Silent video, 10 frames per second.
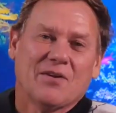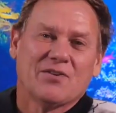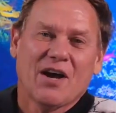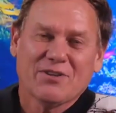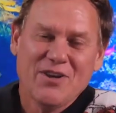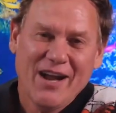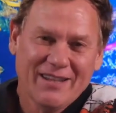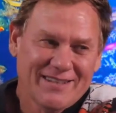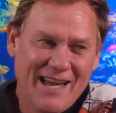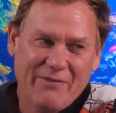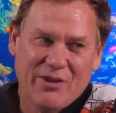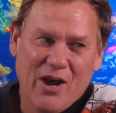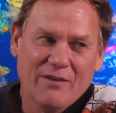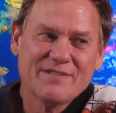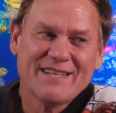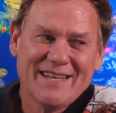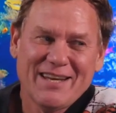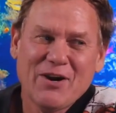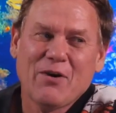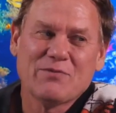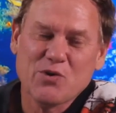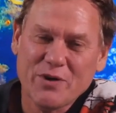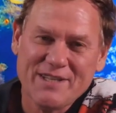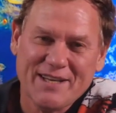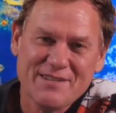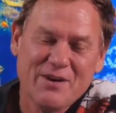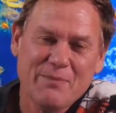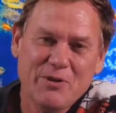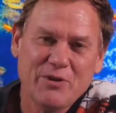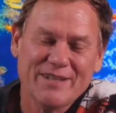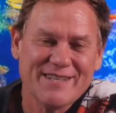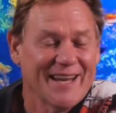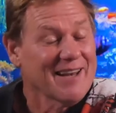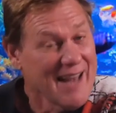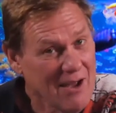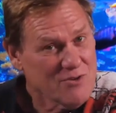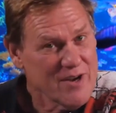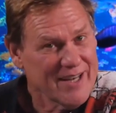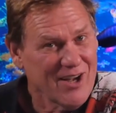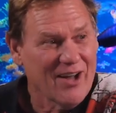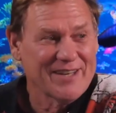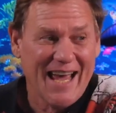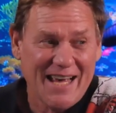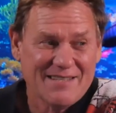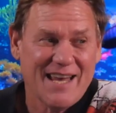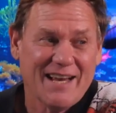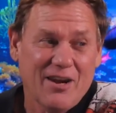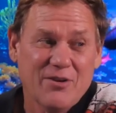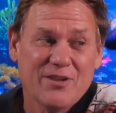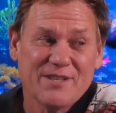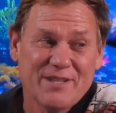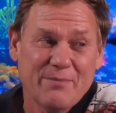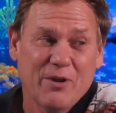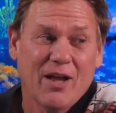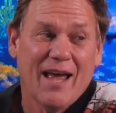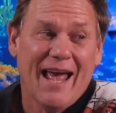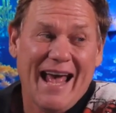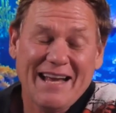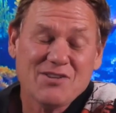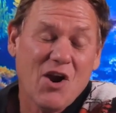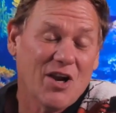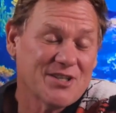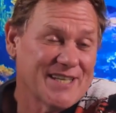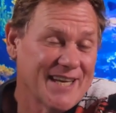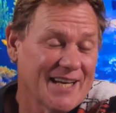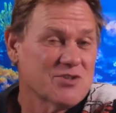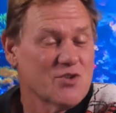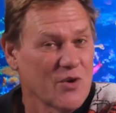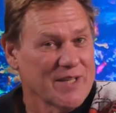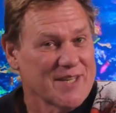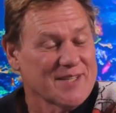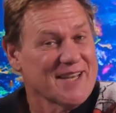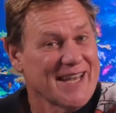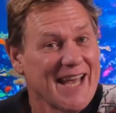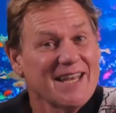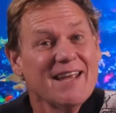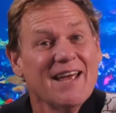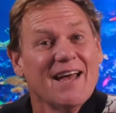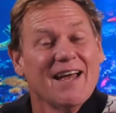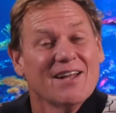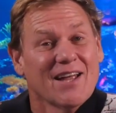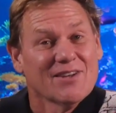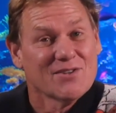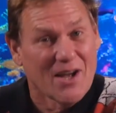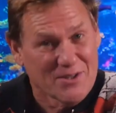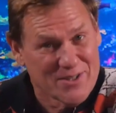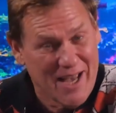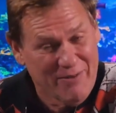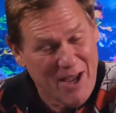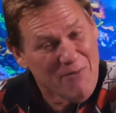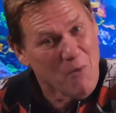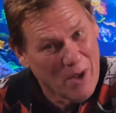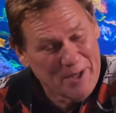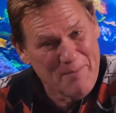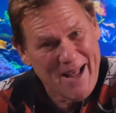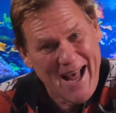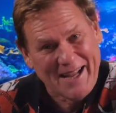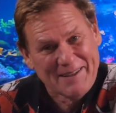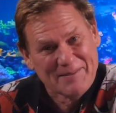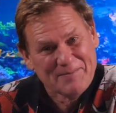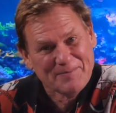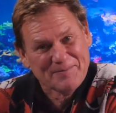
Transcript: Dr. Alan Davidoff, CEO of XORTX Therapeutics Inc, now trading on NASDAQ under the symbol XRTX, joins us again. Dr. Davidoff, welcome back.